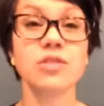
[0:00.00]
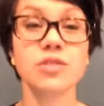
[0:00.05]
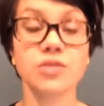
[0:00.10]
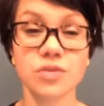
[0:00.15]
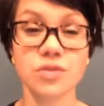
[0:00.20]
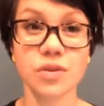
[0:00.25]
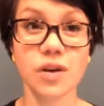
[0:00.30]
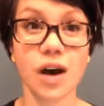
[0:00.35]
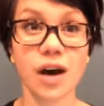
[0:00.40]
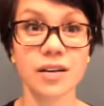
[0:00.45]
to
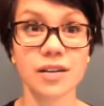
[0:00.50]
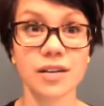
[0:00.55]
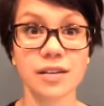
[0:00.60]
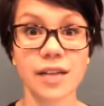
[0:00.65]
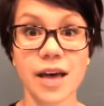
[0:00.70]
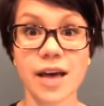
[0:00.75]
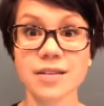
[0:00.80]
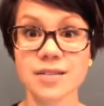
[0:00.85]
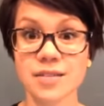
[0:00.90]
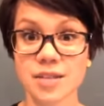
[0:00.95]
Uganda
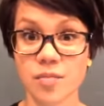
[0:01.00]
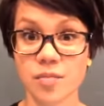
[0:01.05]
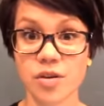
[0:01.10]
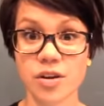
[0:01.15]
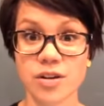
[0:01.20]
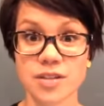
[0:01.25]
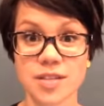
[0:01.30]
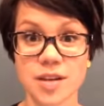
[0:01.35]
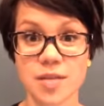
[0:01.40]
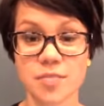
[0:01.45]
last summer
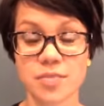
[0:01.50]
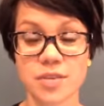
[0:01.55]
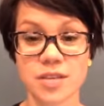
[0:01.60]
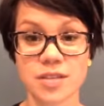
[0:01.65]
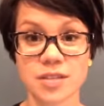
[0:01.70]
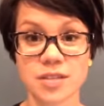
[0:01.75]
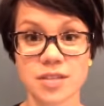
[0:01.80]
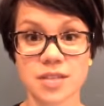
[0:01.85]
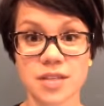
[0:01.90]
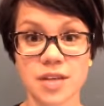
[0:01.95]
and set up
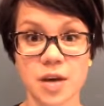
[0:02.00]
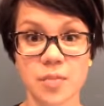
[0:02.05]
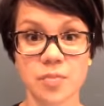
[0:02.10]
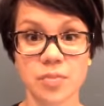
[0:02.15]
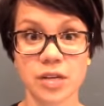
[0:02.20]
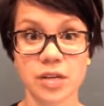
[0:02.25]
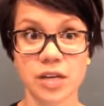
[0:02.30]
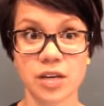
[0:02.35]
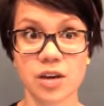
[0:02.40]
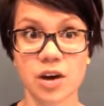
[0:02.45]
this
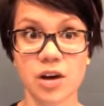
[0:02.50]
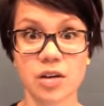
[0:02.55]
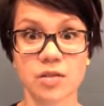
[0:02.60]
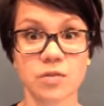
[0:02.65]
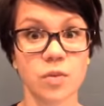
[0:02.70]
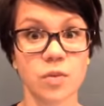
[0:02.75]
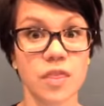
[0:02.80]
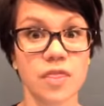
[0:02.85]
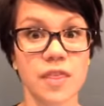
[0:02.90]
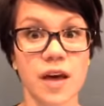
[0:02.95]
company
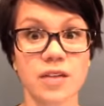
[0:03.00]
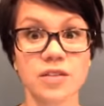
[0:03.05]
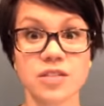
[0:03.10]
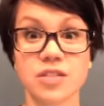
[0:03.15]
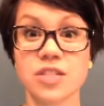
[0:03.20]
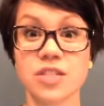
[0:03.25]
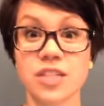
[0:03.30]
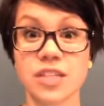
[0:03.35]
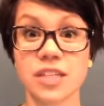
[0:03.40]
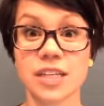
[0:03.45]
called
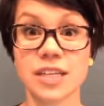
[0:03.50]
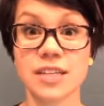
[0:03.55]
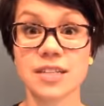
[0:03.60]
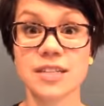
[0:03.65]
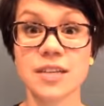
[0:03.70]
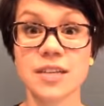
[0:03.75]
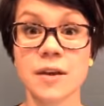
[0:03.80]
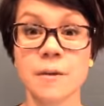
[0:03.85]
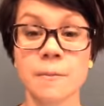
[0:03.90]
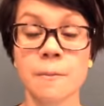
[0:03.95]
1,000
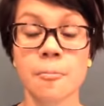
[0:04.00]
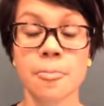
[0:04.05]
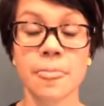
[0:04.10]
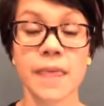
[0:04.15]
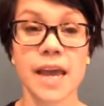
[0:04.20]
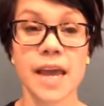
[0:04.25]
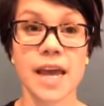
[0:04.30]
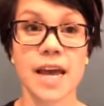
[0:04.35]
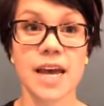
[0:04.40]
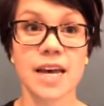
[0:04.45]
Shillings,
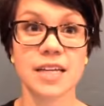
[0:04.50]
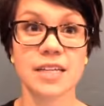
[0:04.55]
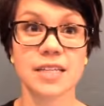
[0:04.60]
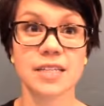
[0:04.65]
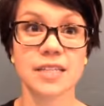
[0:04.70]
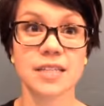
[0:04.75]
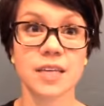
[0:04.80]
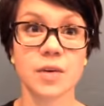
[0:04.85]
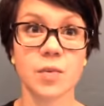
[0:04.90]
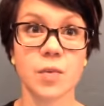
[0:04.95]

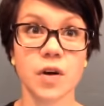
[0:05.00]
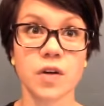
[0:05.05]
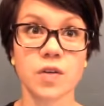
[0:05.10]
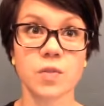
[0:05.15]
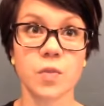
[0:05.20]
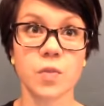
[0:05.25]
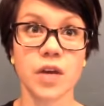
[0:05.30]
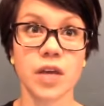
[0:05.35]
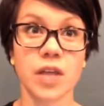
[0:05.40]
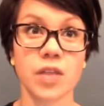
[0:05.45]
and they
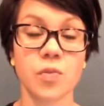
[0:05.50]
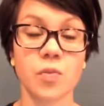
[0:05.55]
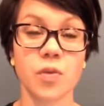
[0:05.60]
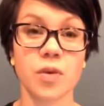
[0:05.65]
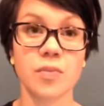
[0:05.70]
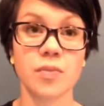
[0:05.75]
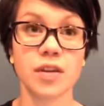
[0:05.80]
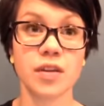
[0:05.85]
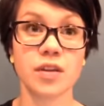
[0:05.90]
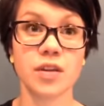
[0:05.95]
worked with
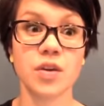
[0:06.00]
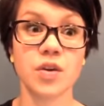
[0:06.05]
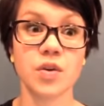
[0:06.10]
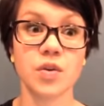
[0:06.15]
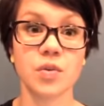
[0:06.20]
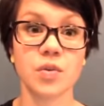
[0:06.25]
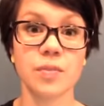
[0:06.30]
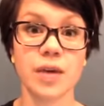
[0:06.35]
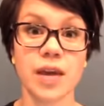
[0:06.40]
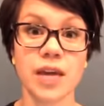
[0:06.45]
women
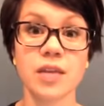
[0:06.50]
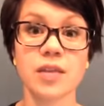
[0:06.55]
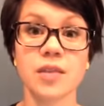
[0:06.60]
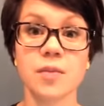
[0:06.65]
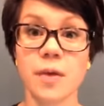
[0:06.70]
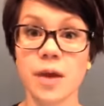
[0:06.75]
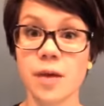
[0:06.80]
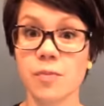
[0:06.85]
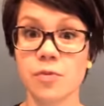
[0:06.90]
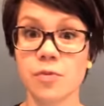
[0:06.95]
who make
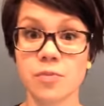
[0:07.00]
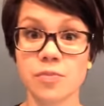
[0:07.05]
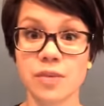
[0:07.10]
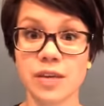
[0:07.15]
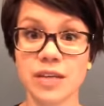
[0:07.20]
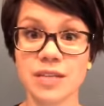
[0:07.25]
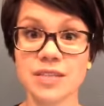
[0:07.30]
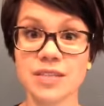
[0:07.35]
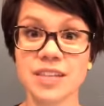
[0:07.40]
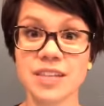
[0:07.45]
the paper
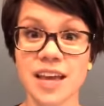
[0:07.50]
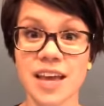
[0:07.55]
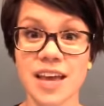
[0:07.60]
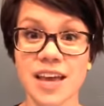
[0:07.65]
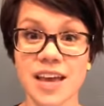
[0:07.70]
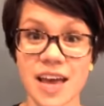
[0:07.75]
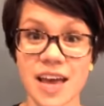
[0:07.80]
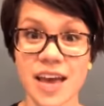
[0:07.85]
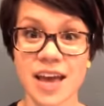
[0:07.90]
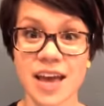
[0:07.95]
beads,
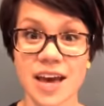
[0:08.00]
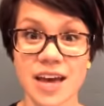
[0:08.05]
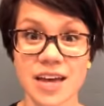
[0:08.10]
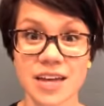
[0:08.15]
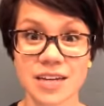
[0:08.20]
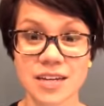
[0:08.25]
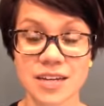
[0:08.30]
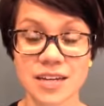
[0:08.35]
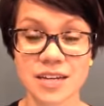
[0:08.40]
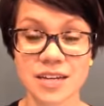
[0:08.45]

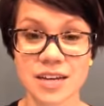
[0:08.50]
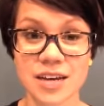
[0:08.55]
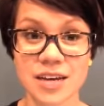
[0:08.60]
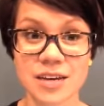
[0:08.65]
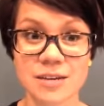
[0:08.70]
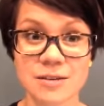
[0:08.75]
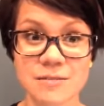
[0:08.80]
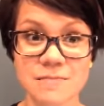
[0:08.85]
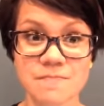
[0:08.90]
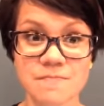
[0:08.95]
and
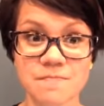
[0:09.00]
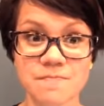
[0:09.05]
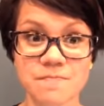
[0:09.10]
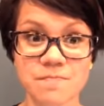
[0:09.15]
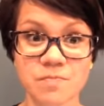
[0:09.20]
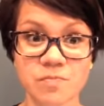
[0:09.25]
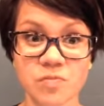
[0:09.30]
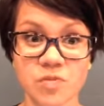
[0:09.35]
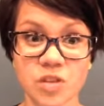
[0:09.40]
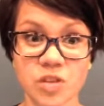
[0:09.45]

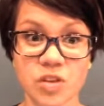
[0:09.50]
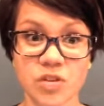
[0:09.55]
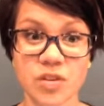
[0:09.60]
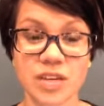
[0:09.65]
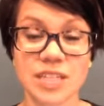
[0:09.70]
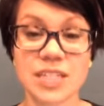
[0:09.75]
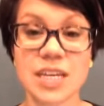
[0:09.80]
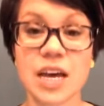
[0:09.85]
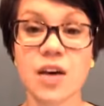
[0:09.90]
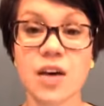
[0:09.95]
you know,
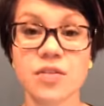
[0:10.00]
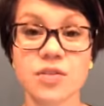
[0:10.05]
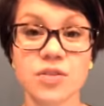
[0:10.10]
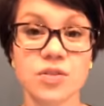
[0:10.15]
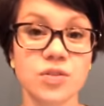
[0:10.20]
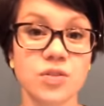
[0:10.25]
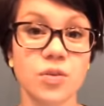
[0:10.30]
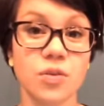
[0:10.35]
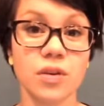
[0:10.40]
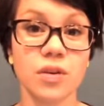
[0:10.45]
they tell the
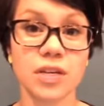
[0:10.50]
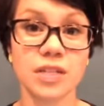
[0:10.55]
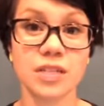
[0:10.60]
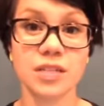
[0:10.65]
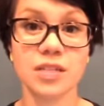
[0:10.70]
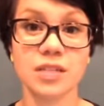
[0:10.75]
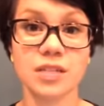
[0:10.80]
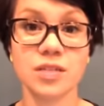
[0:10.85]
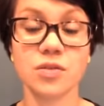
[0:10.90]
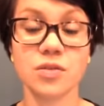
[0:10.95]

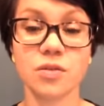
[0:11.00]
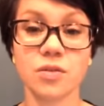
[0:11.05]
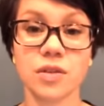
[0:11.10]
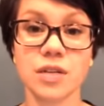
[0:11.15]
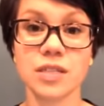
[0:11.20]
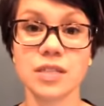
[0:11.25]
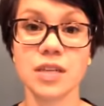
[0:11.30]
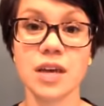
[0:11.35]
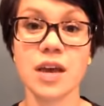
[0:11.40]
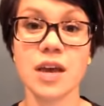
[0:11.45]
stories, these
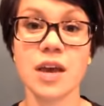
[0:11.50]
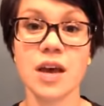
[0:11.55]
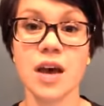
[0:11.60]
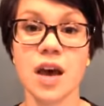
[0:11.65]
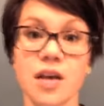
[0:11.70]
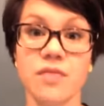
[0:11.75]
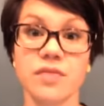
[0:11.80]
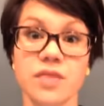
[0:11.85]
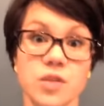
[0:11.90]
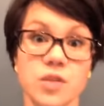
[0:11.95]
stories
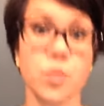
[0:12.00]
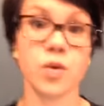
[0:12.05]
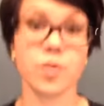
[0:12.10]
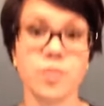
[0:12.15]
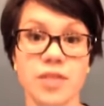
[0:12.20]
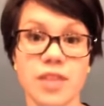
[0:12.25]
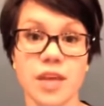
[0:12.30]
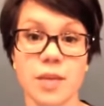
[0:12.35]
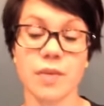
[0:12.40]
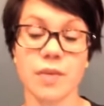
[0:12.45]
of these
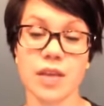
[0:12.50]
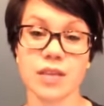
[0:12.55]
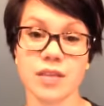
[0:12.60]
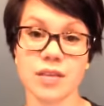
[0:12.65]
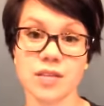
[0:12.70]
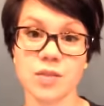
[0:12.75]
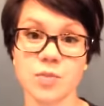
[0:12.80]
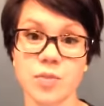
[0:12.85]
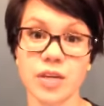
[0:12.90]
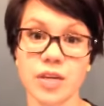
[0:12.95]
women that make
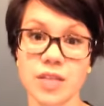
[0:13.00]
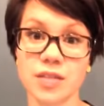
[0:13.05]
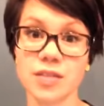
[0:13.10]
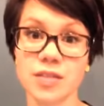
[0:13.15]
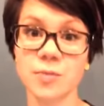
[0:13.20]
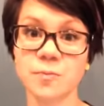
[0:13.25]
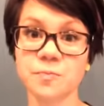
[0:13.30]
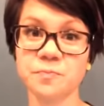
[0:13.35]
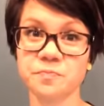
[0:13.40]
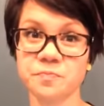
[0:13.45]
these
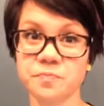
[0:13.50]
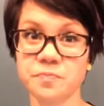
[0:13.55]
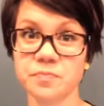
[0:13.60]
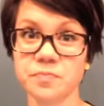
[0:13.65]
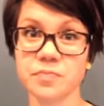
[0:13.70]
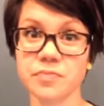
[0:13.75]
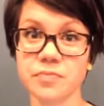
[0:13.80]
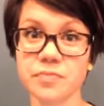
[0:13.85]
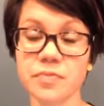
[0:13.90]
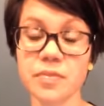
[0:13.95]
beads
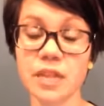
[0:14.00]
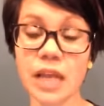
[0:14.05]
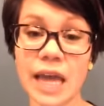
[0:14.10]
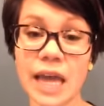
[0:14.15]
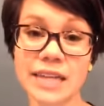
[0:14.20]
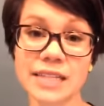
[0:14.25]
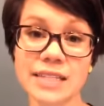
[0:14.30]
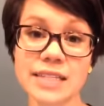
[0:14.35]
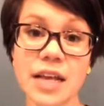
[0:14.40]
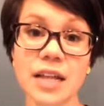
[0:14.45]

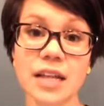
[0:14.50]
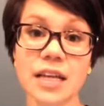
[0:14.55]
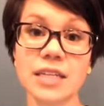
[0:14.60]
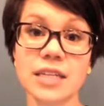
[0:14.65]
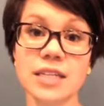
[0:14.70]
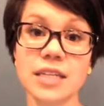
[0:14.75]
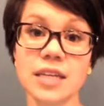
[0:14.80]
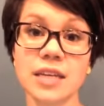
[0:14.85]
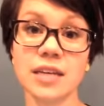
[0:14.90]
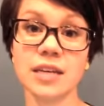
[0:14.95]
and sell
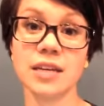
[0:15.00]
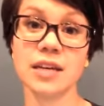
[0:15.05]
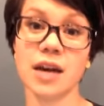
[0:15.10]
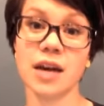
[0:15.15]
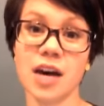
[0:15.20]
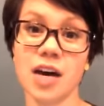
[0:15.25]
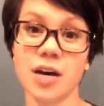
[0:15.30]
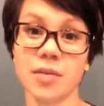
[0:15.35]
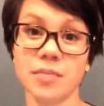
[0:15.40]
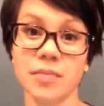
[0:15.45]
it
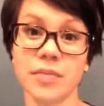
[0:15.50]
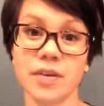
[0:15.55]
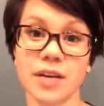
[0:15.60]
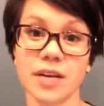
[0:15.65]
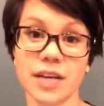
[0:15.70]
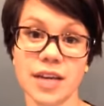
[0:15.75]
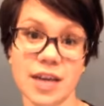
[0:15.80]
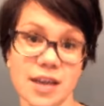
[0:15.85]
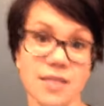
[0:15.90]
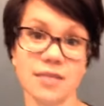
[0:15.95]

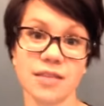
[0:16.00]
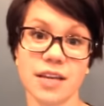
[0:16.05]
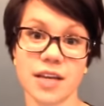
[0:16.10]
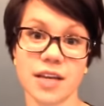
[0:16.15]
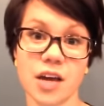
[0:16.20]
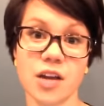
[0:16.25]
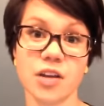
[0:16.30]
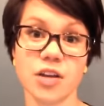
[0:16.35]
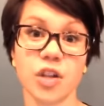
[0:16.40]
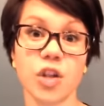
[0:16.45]
again,
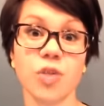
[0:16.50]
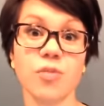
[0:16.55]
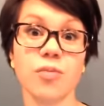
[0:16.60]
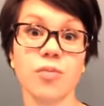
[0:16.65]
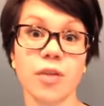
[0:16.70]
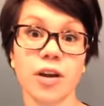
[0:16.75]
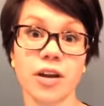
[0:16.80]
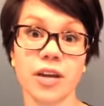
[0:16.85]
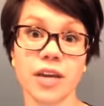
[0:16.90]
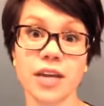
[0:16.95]
like on a
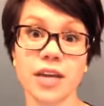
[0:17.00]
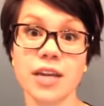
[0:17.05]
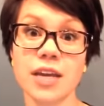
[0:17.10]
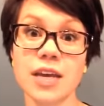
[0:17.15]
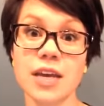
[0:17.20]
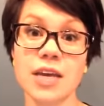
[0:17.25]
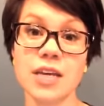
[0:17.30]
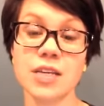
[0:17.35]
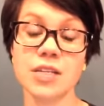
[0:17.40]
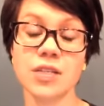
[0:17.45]
global market,
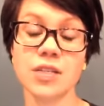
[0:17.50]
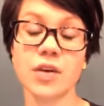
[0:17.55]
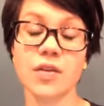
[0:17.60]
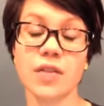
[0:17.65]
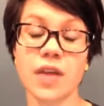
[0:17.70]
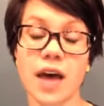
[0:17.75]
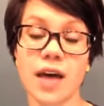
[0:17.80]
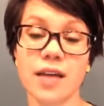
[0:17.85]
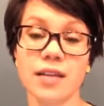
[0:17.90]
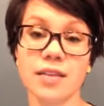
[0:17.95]
so
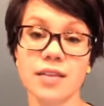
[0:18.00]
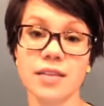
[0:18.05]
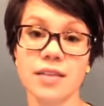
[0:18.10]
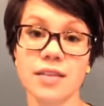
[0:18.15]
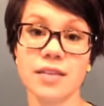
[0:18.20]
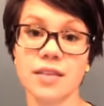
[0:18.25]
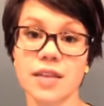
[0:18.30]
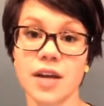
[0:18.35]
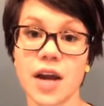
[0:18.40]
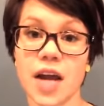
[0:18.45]
that
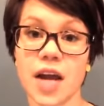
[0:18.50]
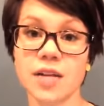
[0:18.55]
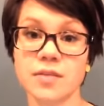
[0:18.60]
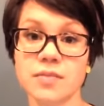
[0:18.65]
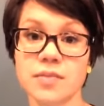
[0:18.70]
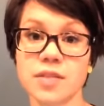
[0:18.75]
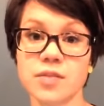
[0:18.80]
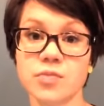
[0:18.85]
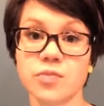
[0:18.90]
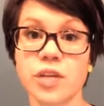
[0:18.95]
their
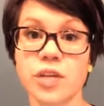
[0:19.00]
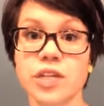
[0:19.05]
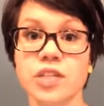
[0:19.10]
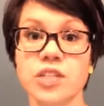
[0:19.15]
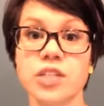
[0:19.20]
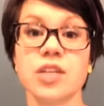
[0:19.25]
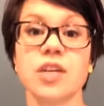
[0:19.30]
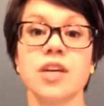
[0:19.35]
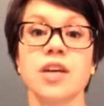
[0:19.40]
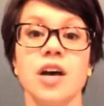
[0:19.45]
items
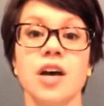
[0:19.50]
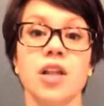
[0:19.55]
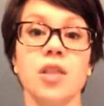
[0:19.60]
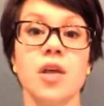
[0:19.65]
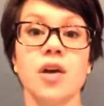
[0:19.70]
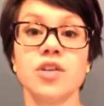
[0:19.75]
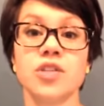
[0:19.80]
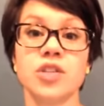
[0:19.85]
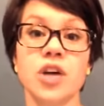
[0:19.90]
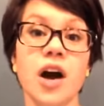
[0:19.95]
reach a
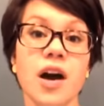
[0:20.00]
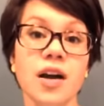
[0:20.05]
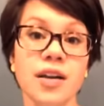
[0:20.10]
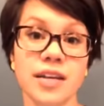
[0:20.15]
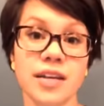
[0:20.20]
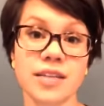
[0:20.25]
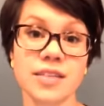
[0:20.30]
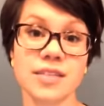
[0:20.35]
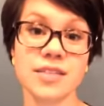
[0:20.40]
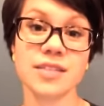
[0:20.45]
larger
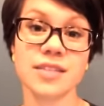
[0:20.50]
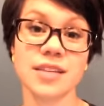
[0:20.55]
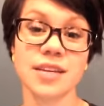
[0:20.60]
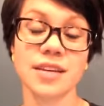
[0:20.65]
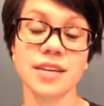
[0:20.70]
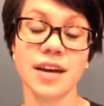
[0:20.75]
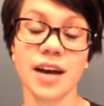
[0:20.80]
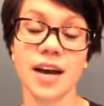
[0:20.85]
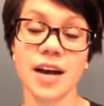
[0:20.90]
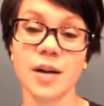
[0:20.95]
audience.
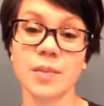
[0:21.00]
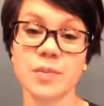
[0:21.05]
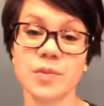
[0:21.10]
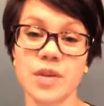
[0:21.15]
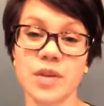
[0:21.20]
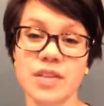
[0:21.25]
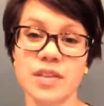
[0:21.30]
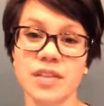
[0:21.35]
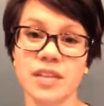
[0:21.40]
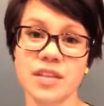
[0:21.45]

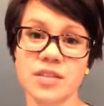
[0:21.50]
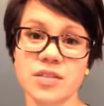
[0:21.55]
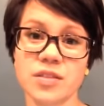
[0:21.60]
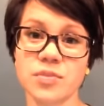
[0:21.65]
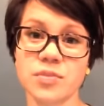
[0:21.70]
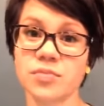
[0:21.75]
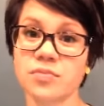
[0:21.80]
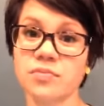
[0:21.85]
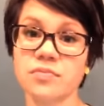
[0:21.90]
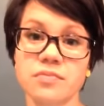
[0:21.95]
So I think that's
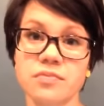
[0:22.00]
a